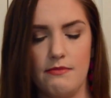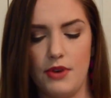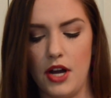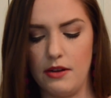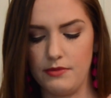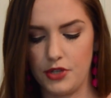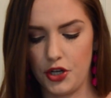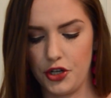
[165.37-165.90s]
and
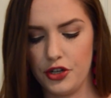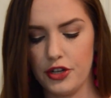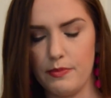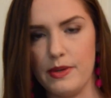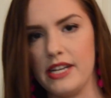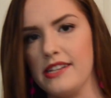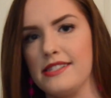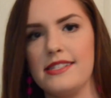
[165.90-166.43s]
bottoms are good
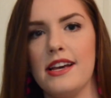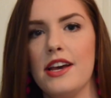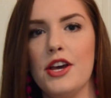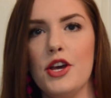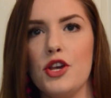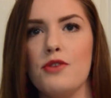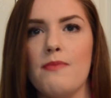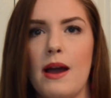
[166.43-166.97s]
because
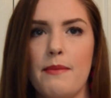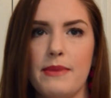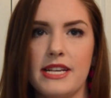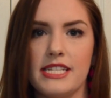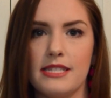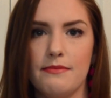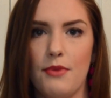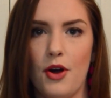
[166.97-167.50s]
you might be
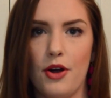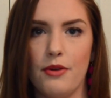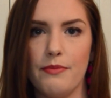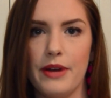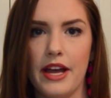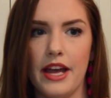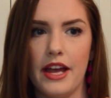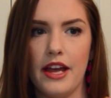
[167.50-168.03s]
a small,
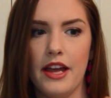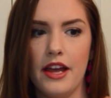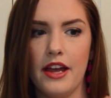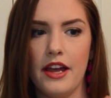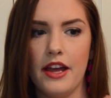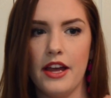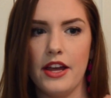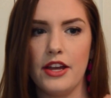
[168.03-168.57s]
but
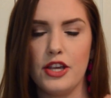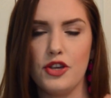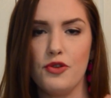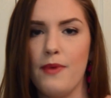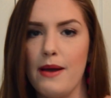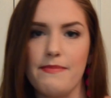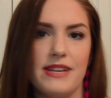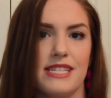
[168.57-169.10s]

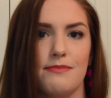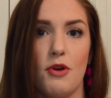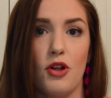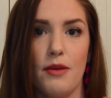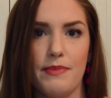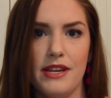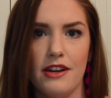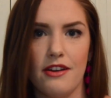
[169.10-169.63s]
you might be a
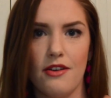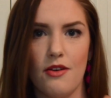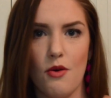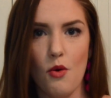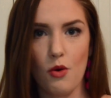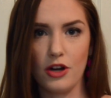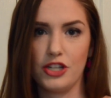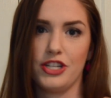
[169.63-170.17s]
small up here
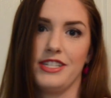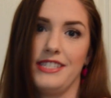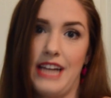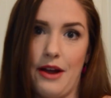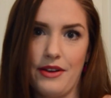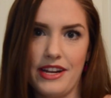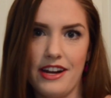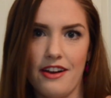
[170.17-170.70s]
or just
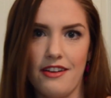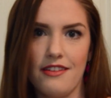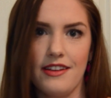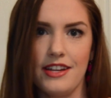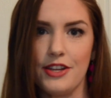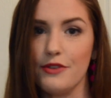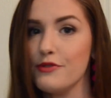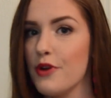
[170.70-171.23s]
down here,
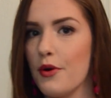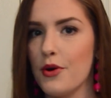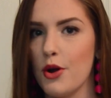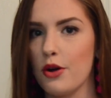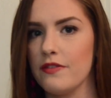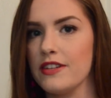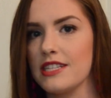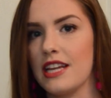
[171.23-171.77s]
and you don't
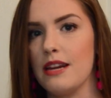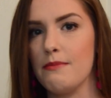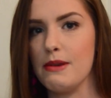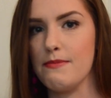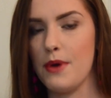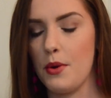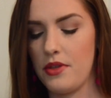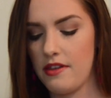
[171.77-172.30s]
know if it's going to
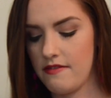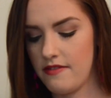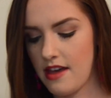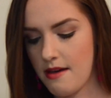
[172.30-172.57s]
be both of